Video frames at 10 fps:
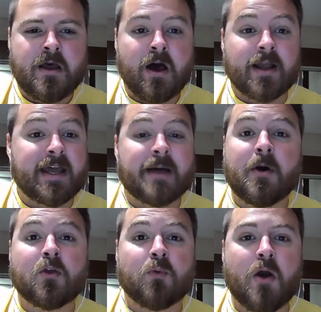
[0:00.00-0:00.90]
Again, I'm
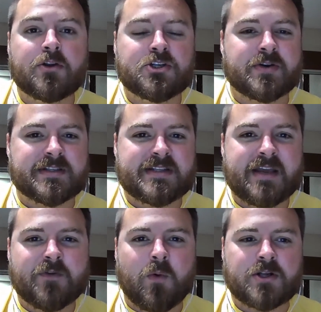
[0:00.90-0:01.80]
on the road, as you can see.
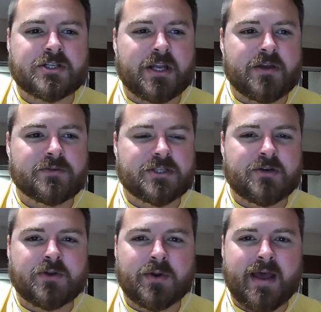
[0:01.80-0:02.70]
If you're watching on
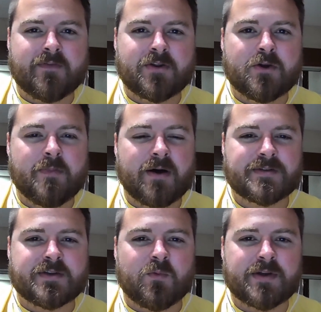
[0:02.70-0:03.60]
YouTube, don't have the new
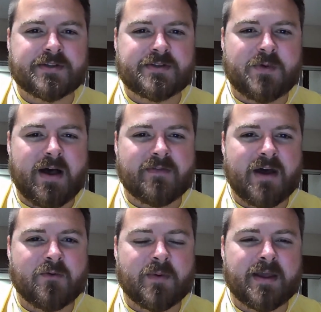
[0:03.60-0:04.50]
bells and whistles. We'll have
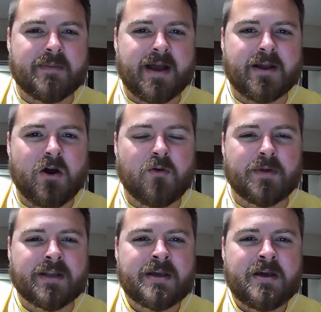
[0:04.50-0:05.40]
that when we get back home.
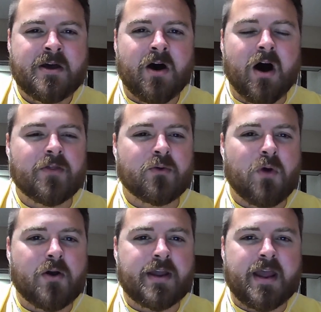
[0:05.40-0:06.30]
But on the
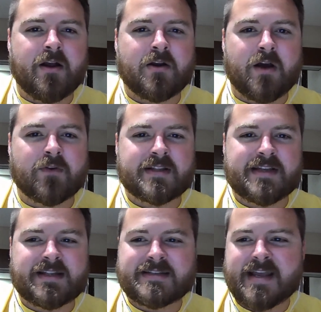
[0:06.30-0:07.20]
road here covering
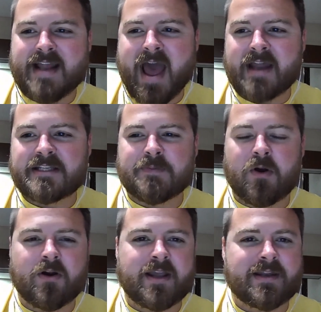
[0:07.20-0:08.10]
Tennessee and
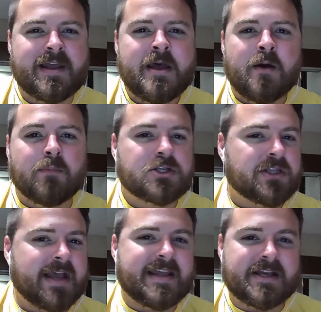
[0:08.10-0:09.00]
Hattiesburg. And much like